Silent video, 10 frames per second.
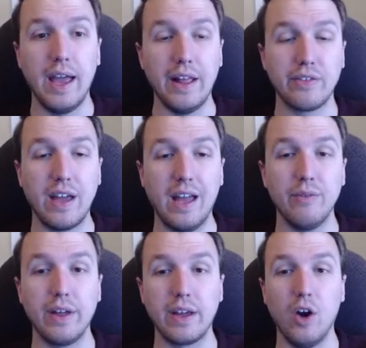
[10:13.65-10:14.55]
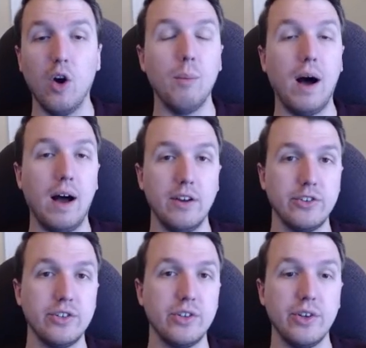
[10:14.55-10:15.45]
and it's kind of like a
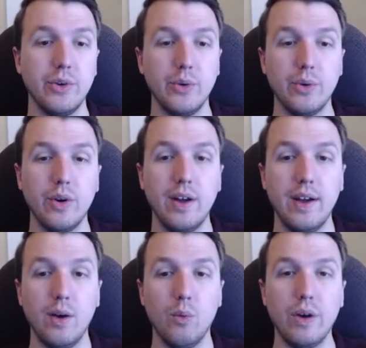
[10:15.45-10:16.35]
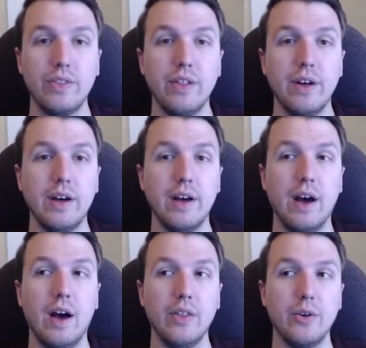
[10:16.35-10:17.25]
homage to what
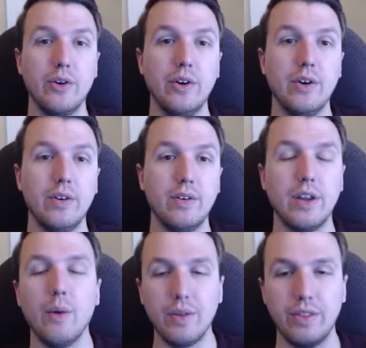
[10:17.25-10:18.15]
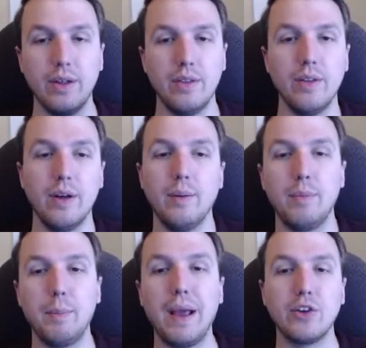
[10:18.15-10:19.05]
the other, what
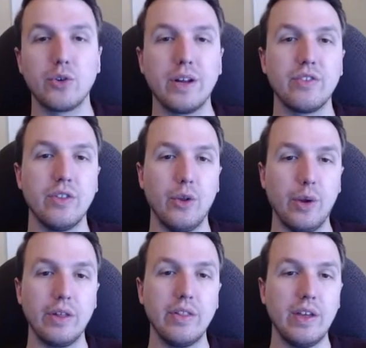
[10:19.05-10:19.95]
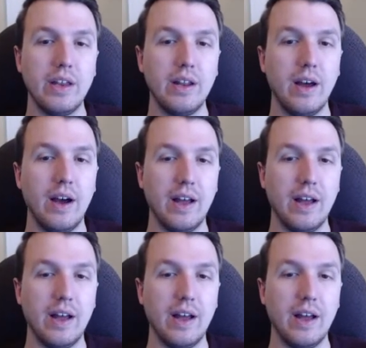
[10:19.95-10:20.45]
the Patriots in New England did.